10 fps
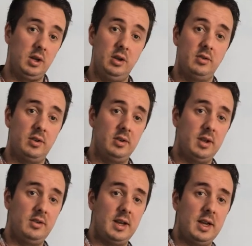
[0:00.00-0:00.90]
use a
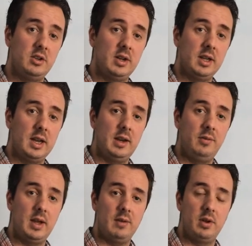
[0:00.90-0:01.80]
estate agent again,
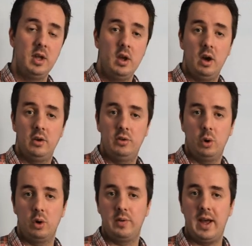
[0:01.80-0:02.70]
if you have a
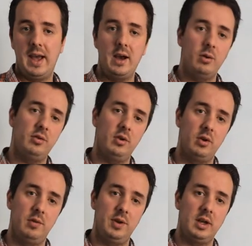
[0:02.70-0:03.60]
tour of a house
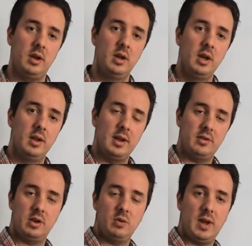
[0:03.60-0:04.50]
on a video,
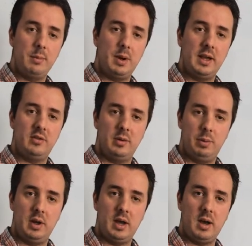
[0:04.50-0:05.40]
that's a great place to
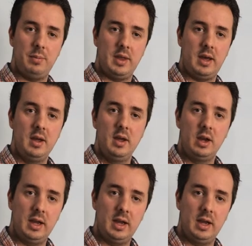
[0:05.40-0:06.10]
put it up there.